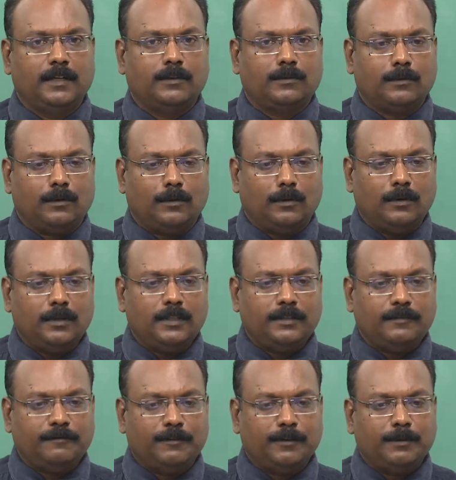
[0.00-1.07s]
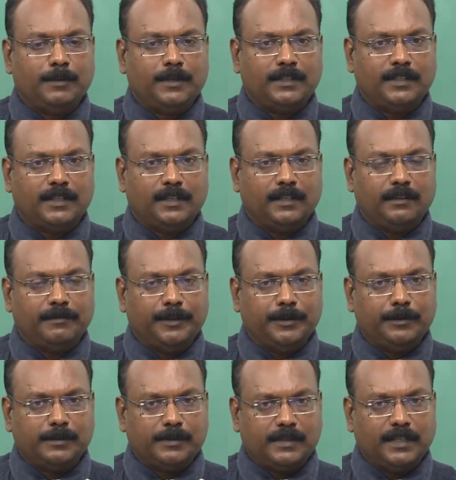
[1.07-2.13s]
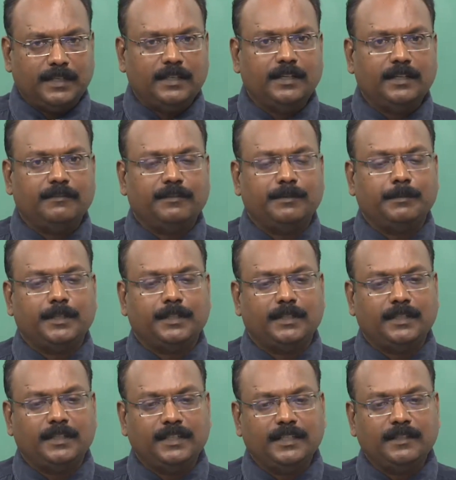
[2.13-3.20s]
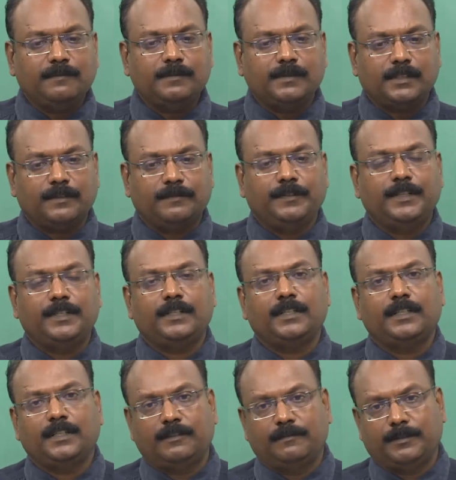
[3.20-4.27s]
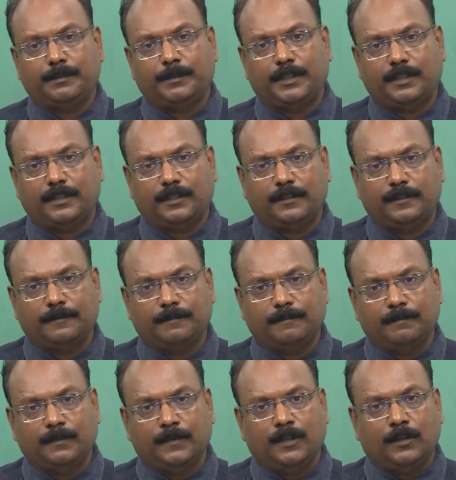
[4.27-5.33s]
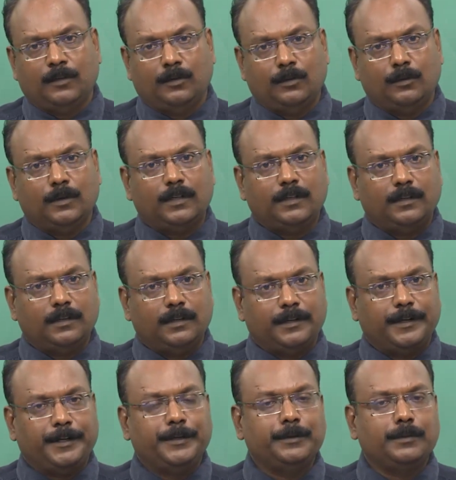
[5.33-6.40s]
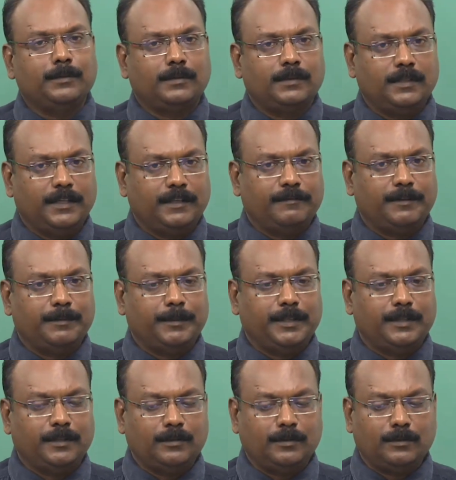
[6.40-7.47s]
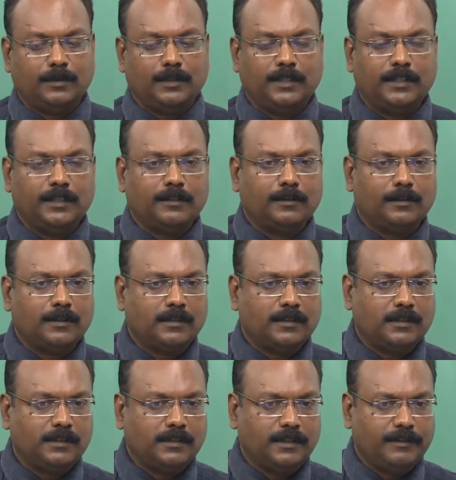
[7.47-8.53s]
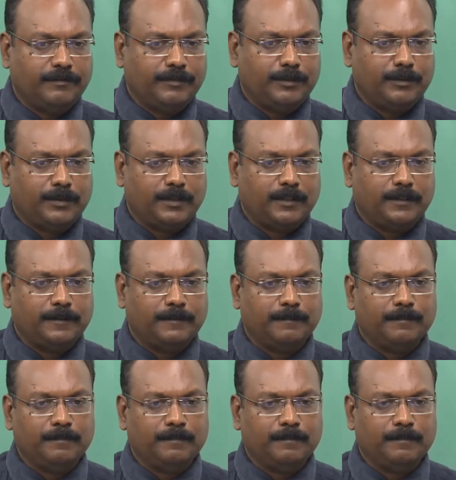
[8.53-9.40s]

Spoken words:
So, all this formal channel, when you send the information, give sufficient information. Do not reduce information so that it causes confusion.